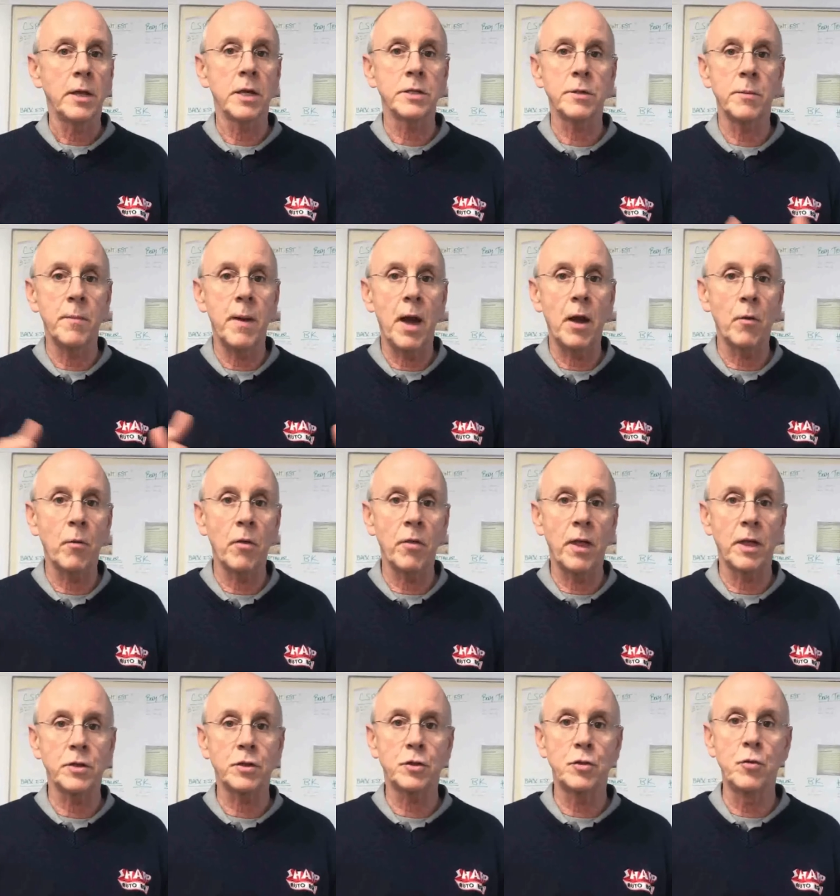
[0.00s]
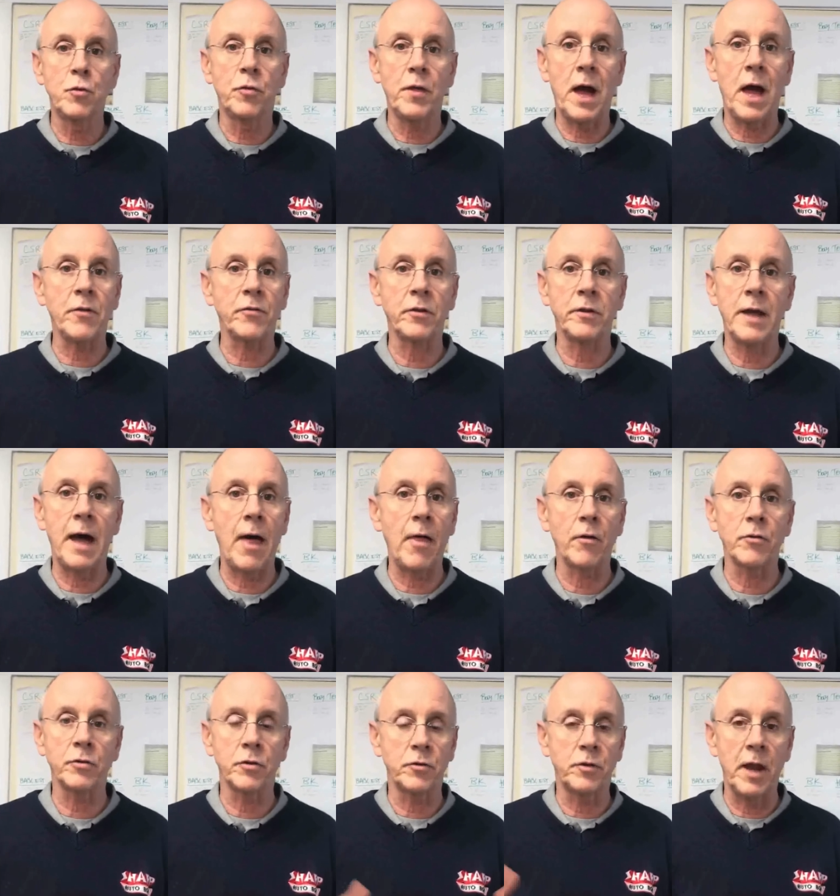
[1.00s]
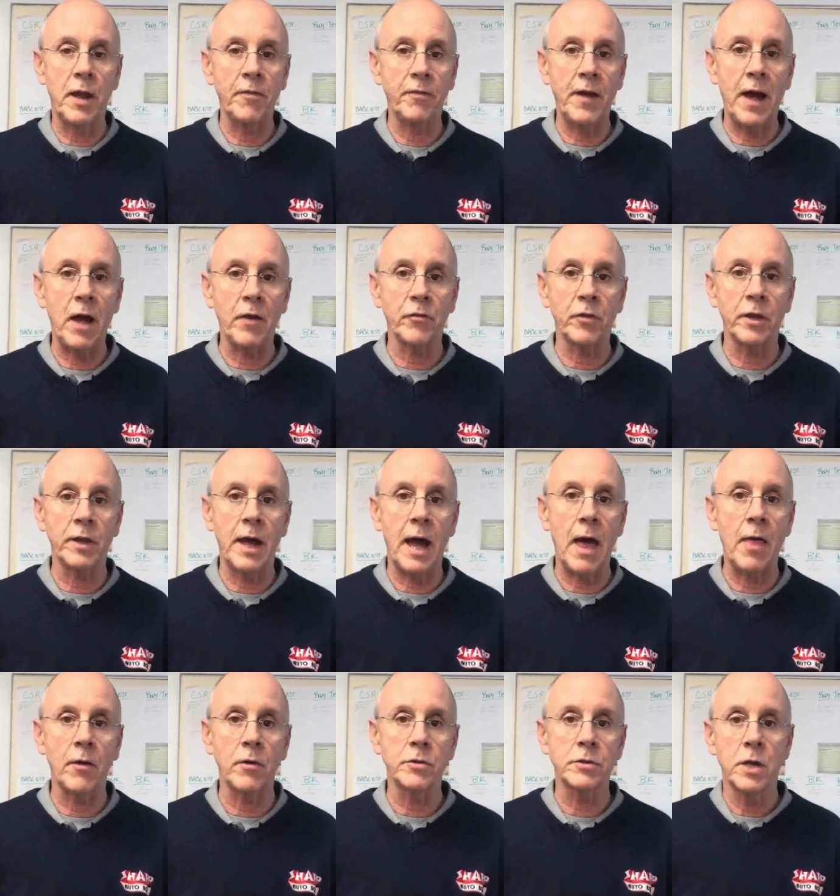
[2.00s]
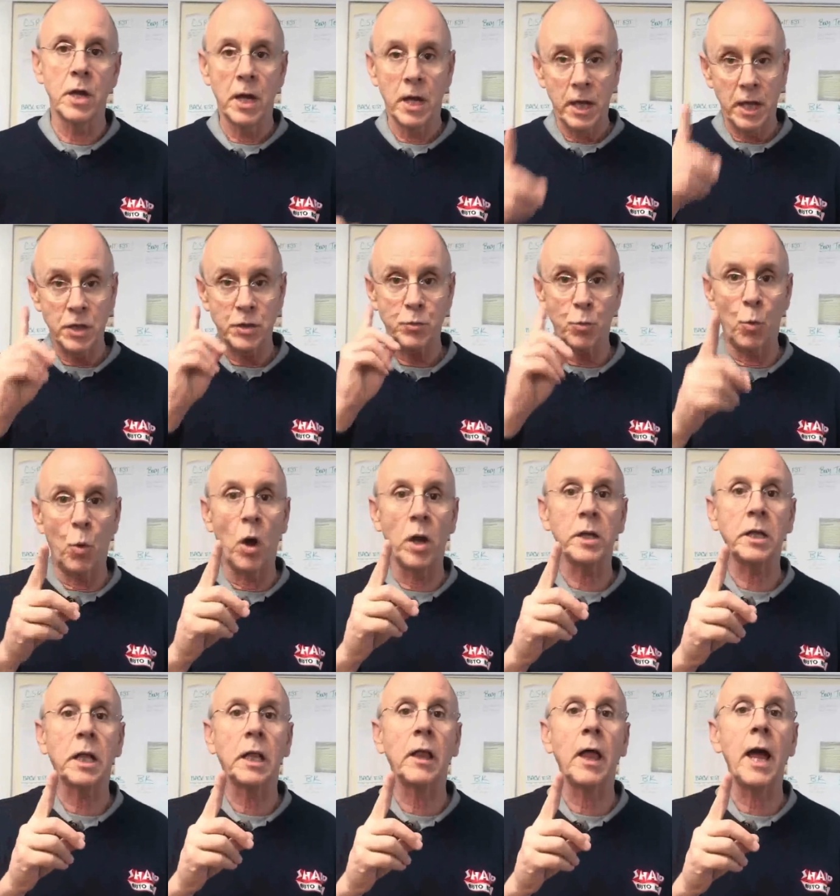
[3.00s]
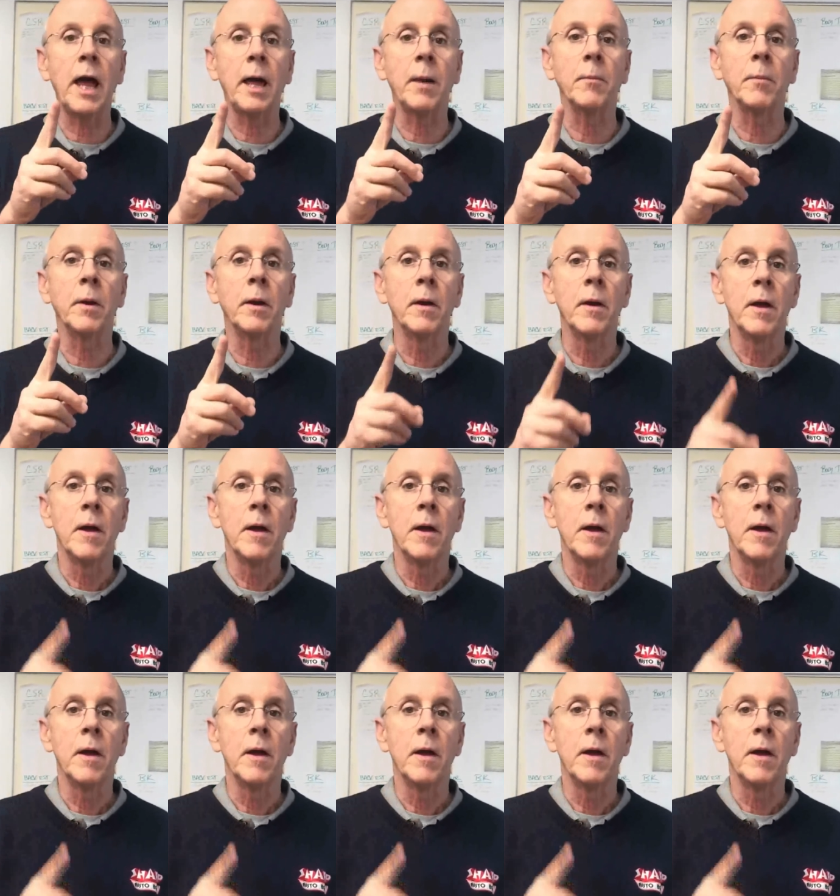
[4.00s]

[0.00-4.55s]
Doesn't matter whether that's $2,000 or $10,000, it's one claim.